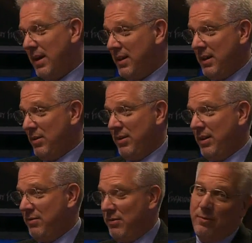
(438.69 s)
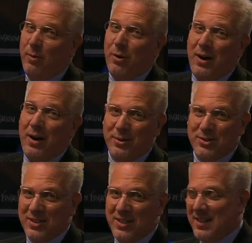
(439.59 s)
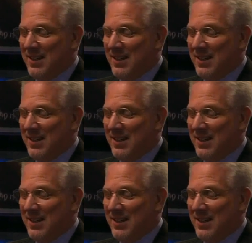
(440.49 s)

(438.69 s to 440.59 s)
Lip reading: I think we were there for 4 hours.